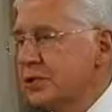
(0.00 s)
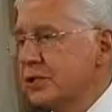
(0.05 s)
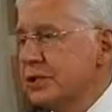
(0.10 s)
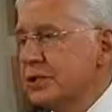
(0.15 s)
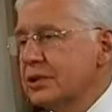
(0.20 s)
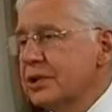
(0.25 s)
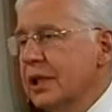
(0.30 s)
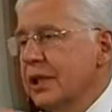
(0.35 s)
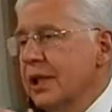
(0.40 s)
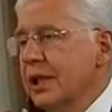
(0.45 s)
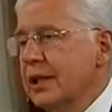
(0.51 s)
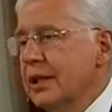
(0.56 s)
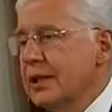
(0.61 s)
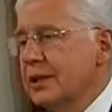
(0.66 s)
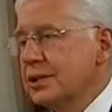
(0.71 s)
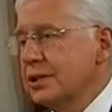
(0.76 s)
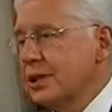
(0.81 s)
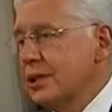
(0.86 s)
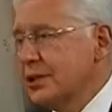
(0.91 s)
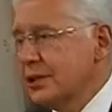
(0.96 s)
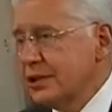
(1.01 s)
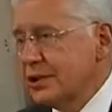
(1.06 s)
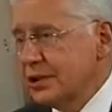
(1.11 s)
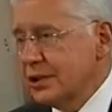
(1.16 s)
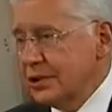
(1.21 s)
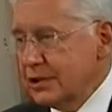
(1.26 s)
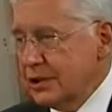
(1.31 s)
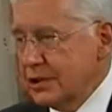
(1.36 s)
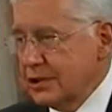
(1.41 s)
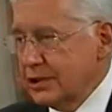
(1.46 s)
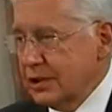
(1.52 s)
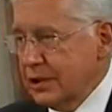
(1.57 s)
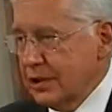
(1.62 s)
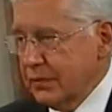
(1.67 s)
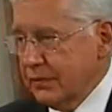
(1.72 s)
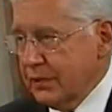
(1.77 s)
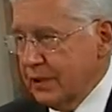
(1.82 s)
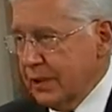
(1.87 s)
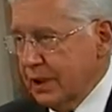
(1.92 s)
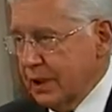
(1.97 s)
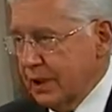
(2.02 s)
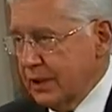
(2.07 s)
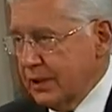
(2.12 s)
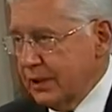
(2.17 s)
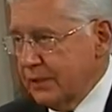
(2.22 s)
saying that Jesus is the Son of God.